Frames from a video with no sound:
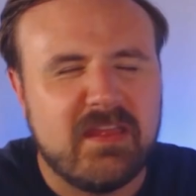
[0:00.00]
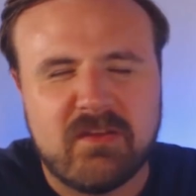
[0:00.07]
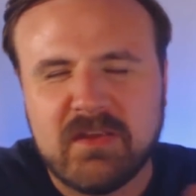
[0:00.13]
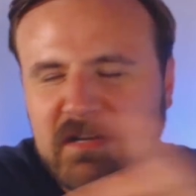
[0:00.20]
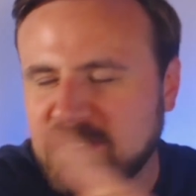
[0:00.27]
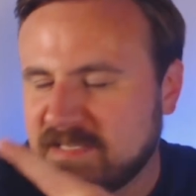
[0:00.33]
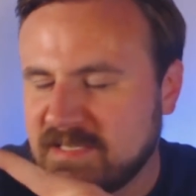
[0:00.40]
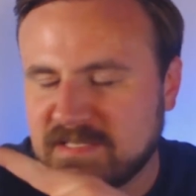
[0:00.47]
you're
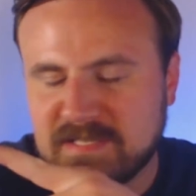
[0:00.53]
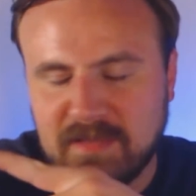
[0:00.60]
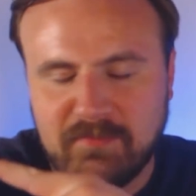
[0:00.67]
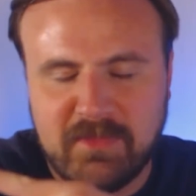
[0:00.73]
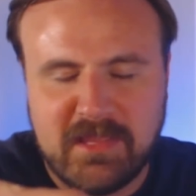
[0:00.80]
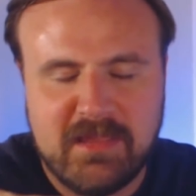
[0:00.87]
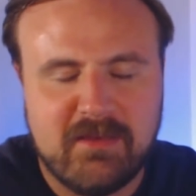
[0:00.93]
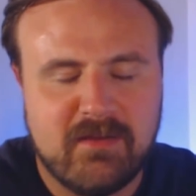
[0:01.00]
going to see
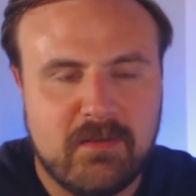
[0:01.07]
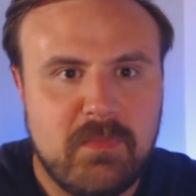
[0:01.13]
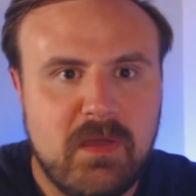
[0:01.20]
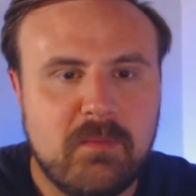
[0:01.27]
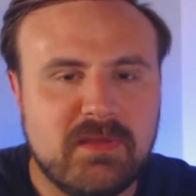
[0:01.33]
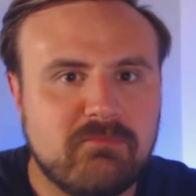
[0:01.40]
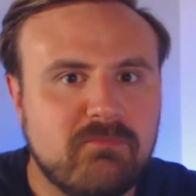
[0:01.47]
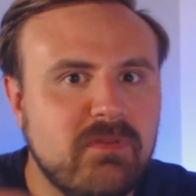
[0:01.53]
something here in a
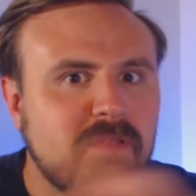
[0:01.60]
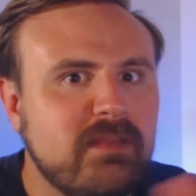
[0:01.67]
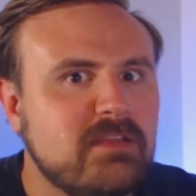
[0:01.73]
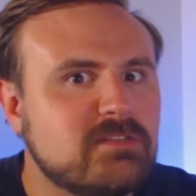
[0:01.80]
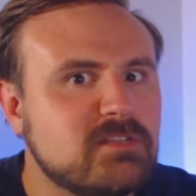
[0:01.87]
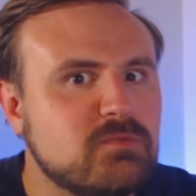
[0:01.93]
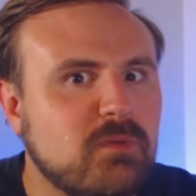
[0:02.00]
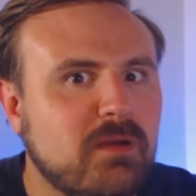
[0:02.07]
moment. Really,
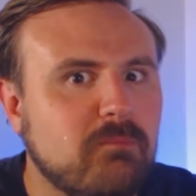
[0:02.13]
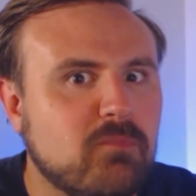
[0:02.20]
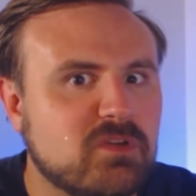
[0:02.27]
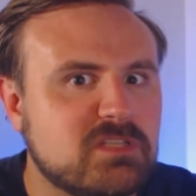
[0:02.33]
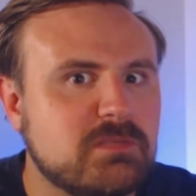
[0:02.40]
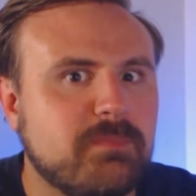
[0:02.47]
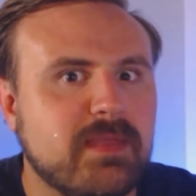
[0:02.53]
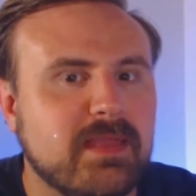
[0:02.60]
you just want more
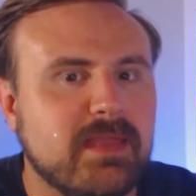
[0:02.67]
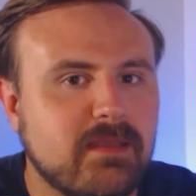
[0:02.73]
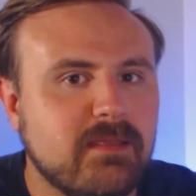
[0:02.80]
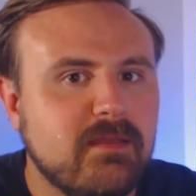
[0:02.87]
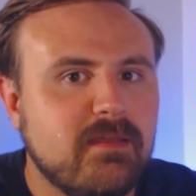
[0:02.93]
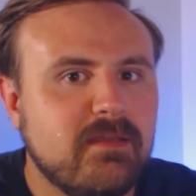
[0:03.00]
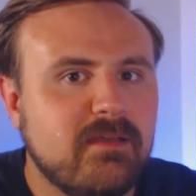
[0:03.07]
speed.